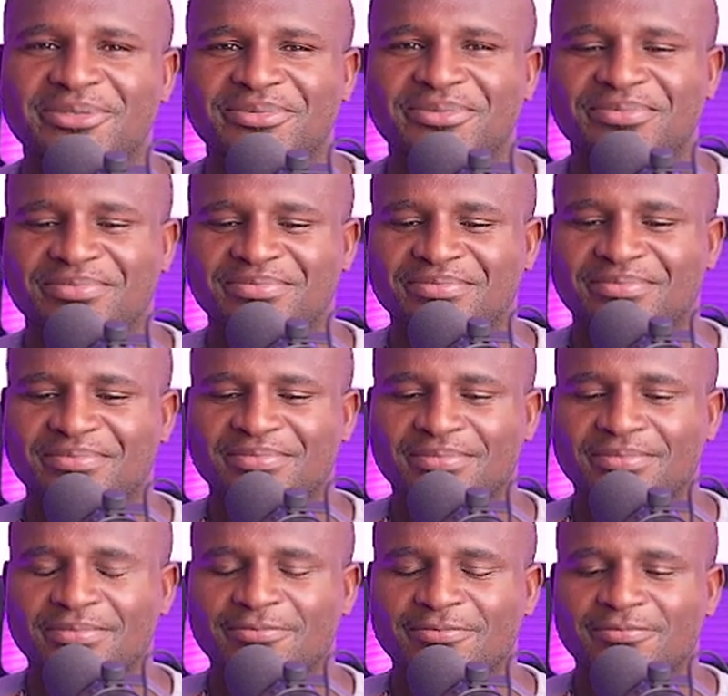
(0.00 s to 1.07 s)

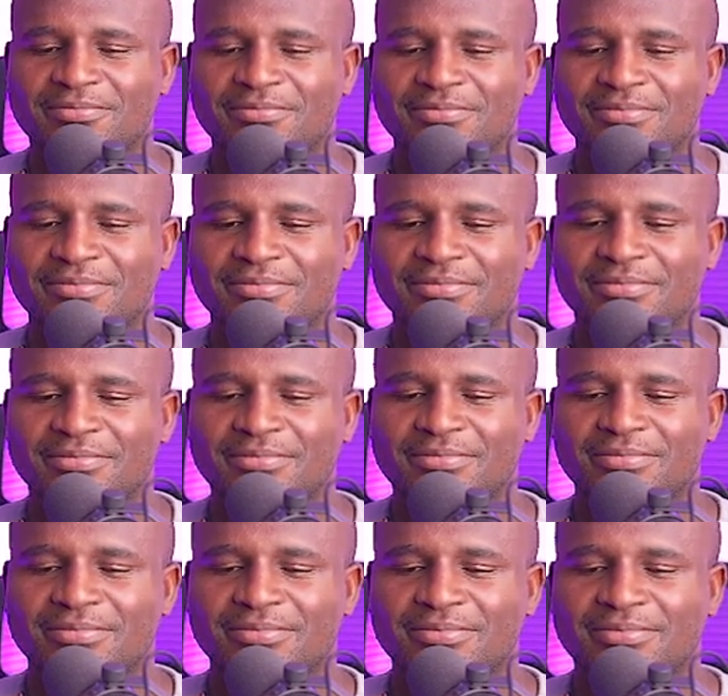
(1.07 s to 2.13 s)

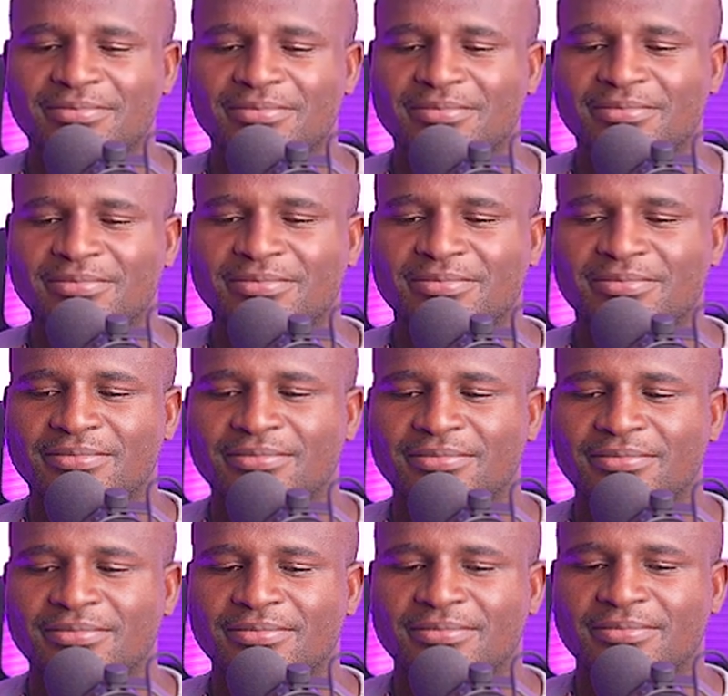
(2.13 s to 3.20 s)

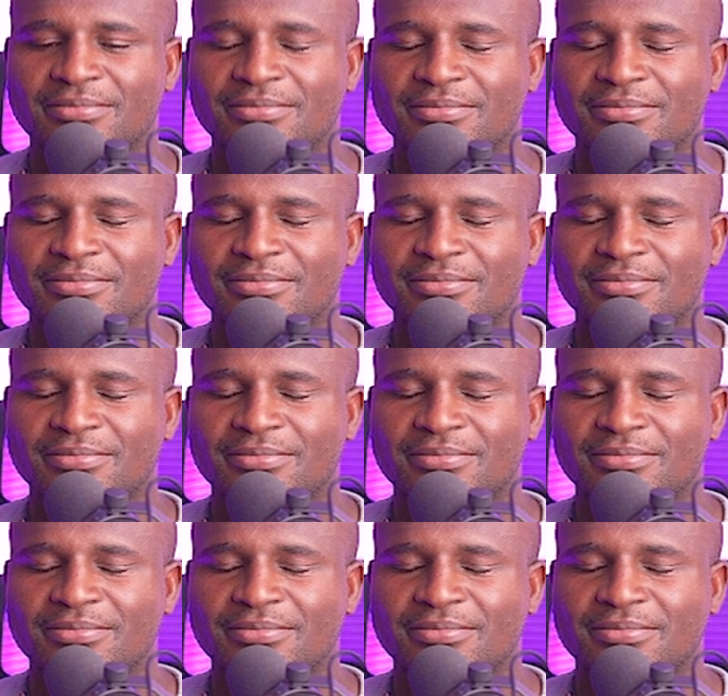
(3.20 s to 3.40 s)
No one is speaking in this clip.